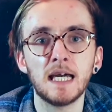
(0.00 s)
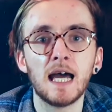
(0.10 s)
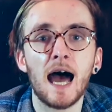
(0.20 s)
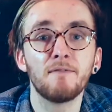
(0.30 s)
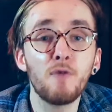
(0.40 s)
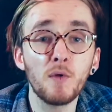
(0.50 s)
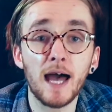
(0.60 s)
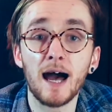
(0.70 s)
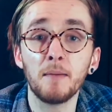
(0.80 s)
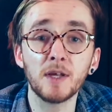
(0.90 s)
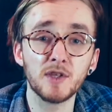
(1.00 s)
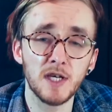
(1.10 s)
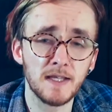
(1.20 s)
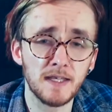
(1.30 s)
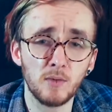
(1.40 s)
And for that, I'm going to
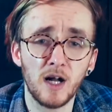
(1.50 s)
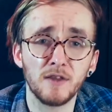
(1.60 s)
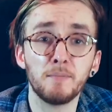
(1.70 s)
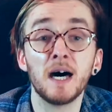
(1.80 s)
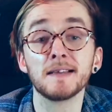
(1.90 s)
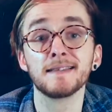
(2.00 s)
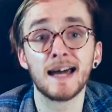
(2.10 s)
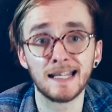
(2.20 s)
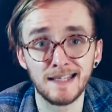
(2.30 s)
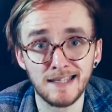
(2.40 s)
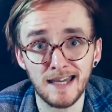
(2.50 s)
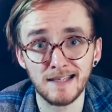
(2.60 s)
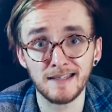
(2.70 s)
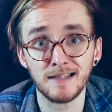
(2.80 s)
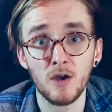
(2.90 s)
turn to the world of personality
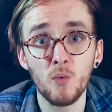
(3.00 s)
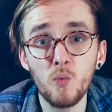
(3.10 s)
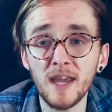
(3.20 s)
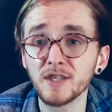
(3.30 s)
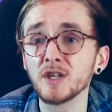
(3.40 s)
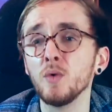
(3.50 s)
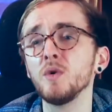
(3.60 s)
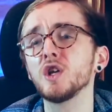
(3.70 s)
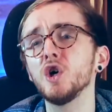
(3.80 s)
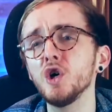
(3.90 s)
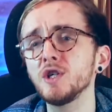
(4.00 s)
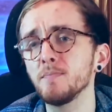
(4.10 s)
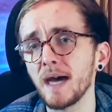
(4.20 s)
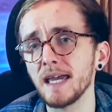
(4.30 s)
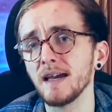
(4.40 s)
tests, which we could
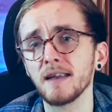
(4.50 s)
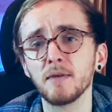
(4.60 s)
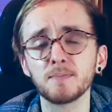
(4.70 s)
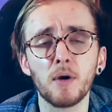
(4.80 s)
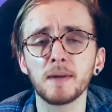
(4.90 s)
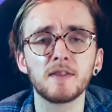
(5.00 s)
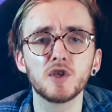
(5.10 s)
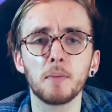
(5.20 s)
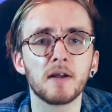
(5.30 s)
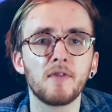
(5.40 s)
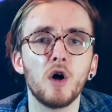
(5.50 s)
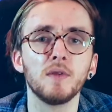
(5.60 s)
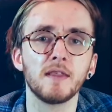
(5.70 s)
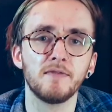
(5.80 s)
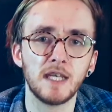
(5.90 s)
debate, and it's probably the topic of a
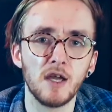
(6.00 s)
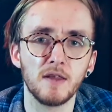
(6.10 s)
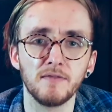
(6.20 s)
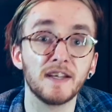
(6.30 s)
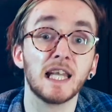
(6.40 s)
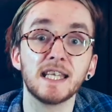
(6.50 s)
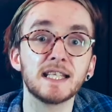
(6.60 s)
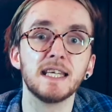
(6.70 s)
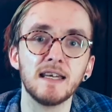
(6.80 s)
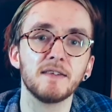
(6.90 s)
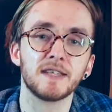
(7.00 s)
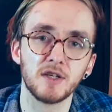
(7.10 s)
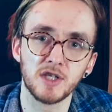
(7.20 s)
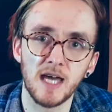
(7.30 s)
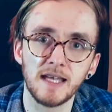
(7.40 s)
whole other video, the validity of
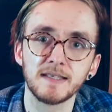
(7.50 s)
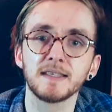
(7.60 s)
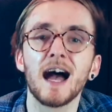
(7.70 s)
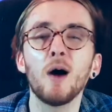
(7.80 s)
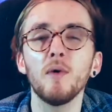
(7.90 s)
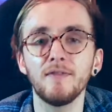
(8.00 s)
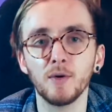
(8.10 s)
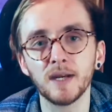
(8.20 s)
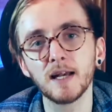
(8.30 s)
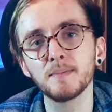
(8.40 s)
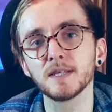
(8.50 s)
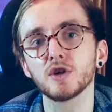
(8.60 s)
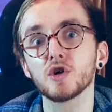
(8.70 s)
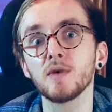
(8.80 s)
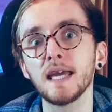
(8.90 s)
such tests. However, when it comes
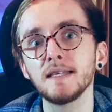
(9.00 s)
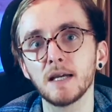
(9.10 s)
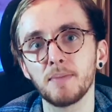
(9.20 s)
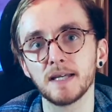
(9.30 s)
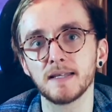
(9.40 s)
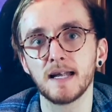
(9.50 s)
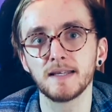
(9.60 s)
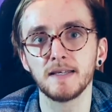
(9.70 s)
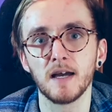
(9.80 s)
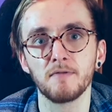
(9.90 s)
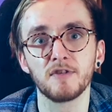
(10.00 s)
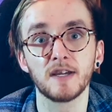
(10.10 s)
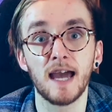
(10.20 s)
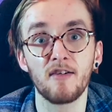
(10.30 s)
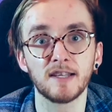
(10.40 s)
to creating a personality type for
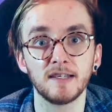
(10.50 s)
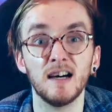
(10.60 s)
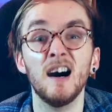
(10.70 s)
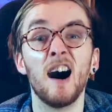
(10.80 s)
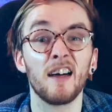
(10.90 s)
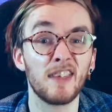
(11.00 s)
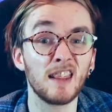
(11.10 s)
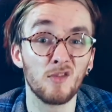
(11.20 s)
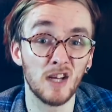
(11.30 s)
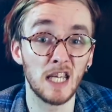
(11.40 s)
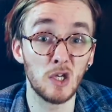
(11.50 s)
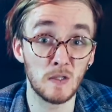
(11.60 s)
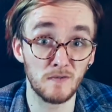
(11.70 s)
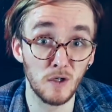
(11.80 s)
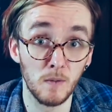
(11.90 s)
a character, I think they're really
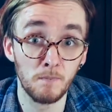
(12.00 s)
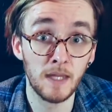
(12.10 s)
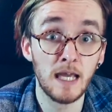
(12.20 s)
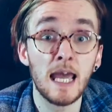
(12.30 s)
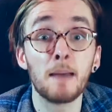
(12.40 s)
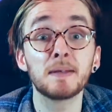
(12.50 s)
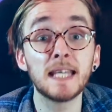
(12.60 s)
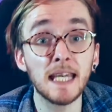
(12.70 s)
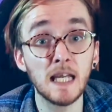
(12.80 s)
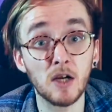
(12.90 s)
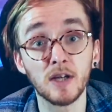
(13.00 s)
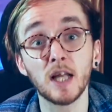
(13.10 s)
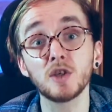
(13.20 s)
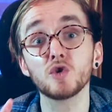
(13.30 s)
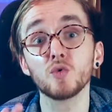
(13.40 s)
useful. In particular, I'd
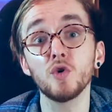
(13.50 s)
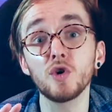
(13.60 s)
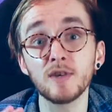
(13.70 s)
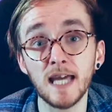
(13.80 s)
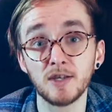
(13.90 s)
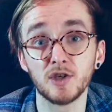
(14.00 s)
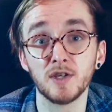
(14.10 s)
like to draw your attention